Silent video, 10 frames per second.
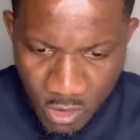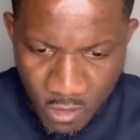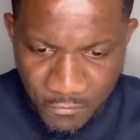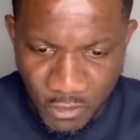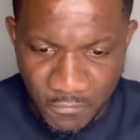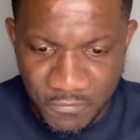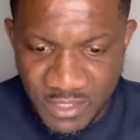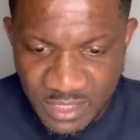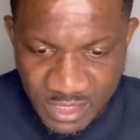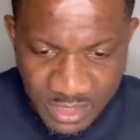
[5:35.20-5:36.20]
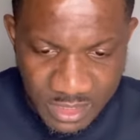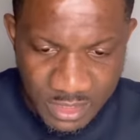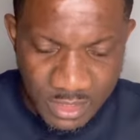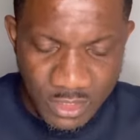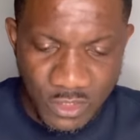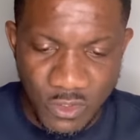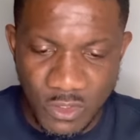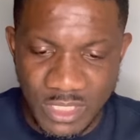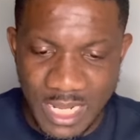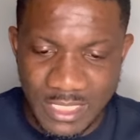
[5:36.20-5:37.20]
of your visit,
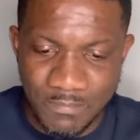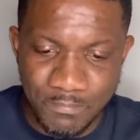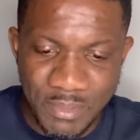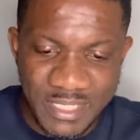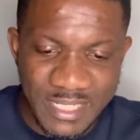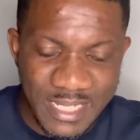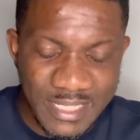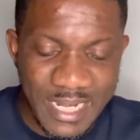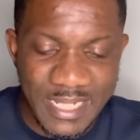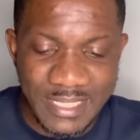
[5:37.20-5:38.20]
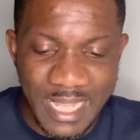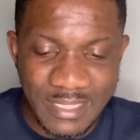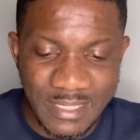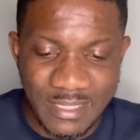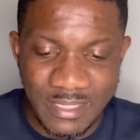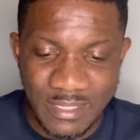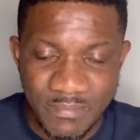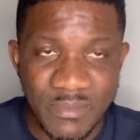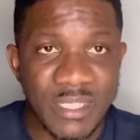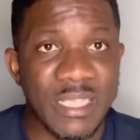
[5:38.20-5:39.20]
such as business letters,
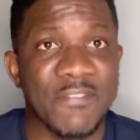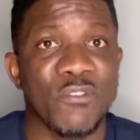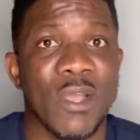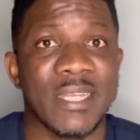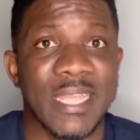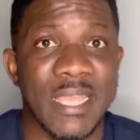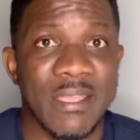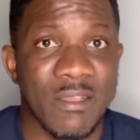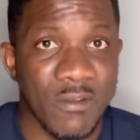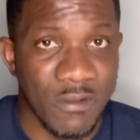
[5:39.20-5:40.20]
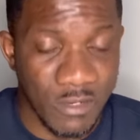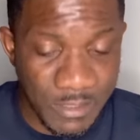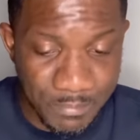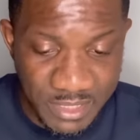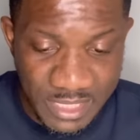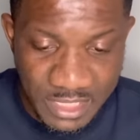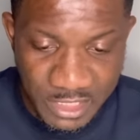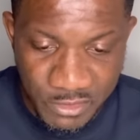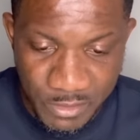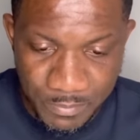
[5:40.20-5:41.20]
if you are there on a
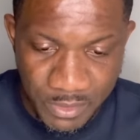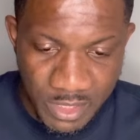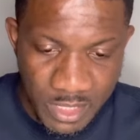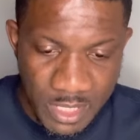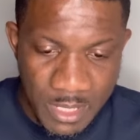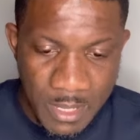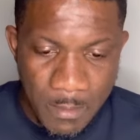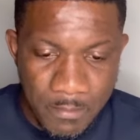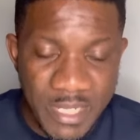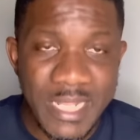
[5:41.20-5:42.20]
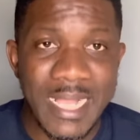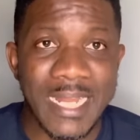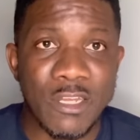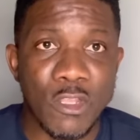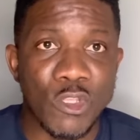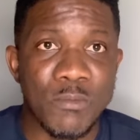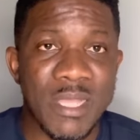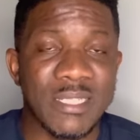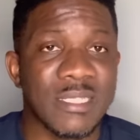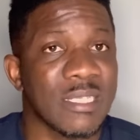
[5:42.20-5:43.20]
business trip, medical
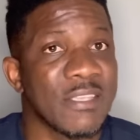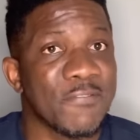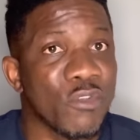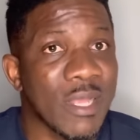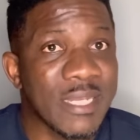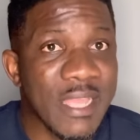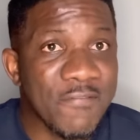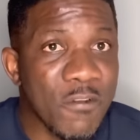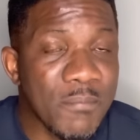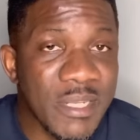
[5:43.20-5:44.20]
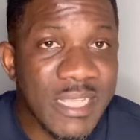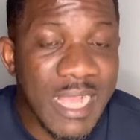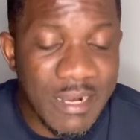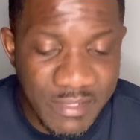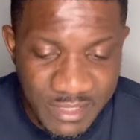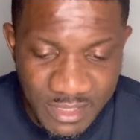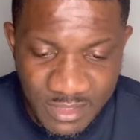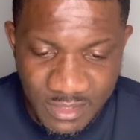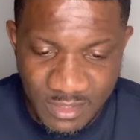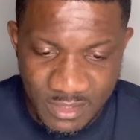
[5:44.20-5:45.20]
documents, if you are there for medical
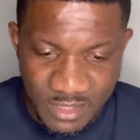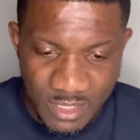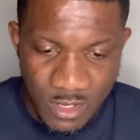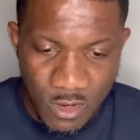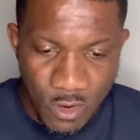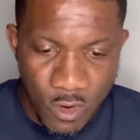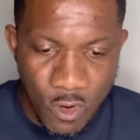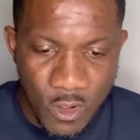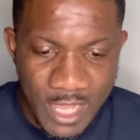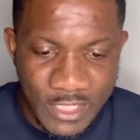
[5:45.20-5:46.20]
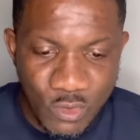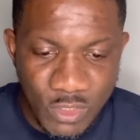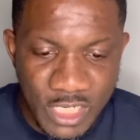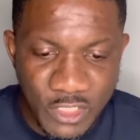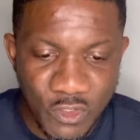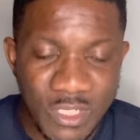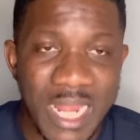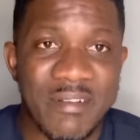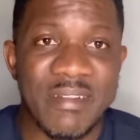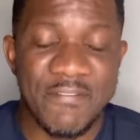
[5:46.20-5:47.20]
reasons, or
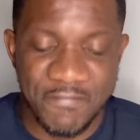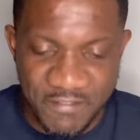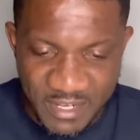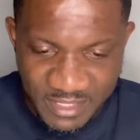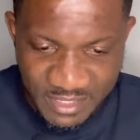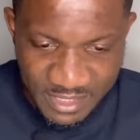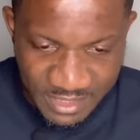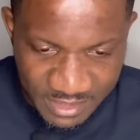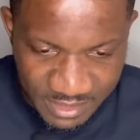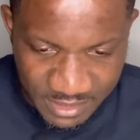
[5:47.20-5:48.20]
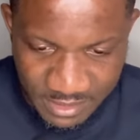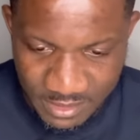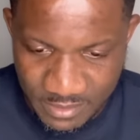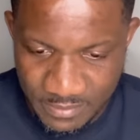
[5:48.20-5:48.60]
educational references.